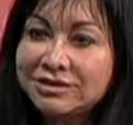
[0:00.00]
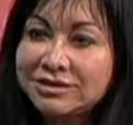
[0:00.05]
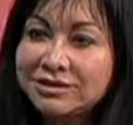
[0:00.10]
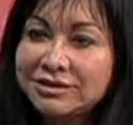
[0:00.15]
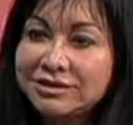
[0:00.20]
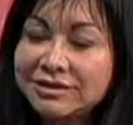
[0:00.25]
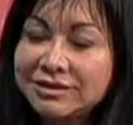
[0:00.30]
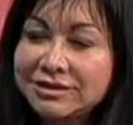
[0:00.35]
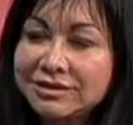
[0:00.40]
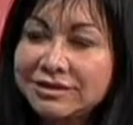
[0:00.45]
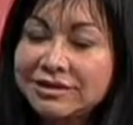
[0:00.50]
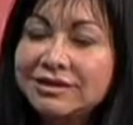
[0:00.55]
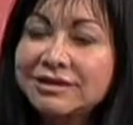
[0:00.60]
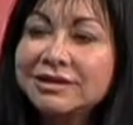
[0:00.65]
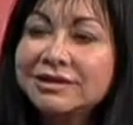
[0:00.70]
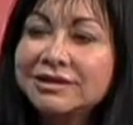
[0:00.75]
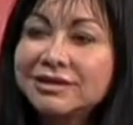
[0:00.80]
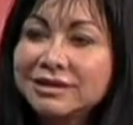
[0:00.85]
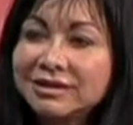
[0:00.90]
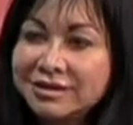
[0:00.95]
Yes,
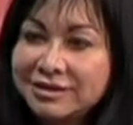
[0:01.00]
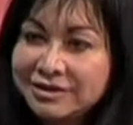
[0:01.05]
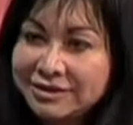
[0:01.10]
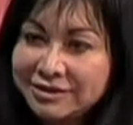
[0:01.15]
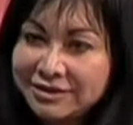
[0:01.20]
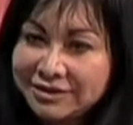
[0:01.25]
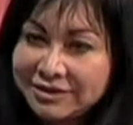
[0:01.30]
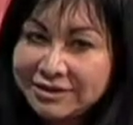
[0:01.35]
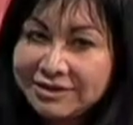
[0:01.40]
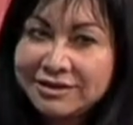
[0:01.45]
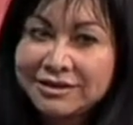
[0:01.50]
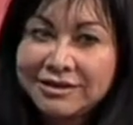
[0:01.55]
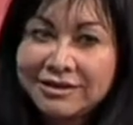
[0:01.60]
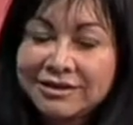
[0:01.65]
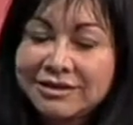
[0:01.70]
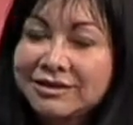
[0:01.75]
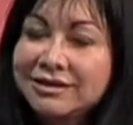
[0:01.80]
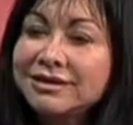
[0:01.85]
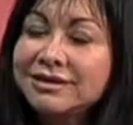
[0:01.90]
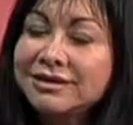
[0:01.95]
yes,
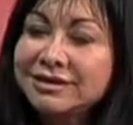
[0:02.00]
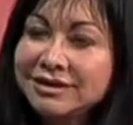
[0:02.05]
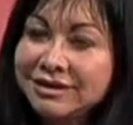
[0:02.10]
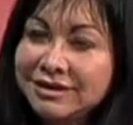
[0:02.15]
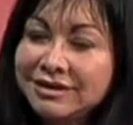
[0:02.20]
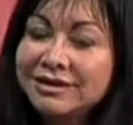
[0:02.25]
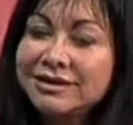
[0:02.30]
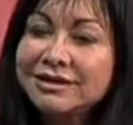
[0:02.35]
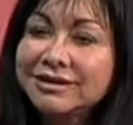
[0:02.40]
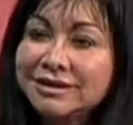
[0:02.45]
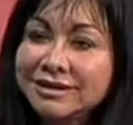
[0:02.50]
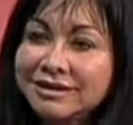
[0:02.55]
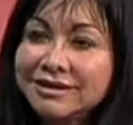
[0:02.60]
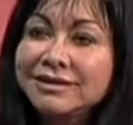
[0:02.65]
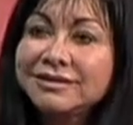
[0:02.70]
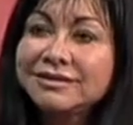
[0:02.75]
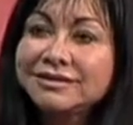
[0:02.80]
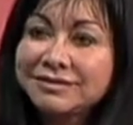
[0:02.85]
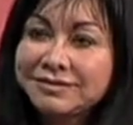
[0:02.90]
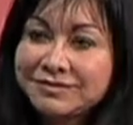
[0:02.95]
yeah.
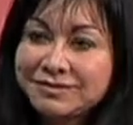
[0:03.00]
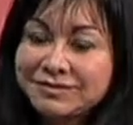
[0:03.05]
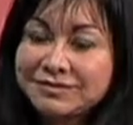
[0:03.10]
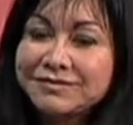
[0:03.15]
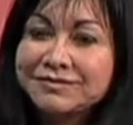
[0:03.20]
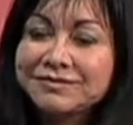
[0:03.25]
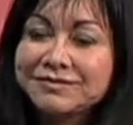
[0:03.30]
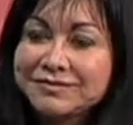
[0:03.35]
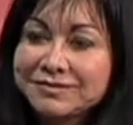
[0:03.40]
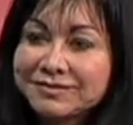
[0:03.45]
So um,